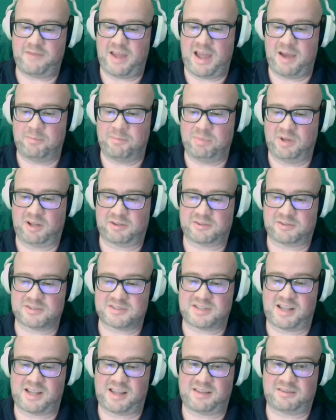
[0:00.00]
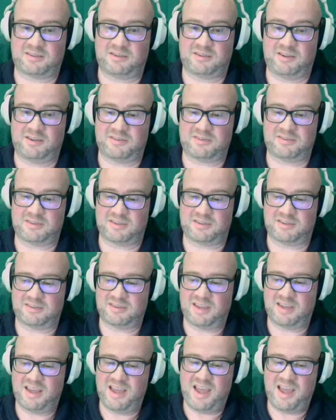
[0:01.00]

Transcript: ad blockers that cause things.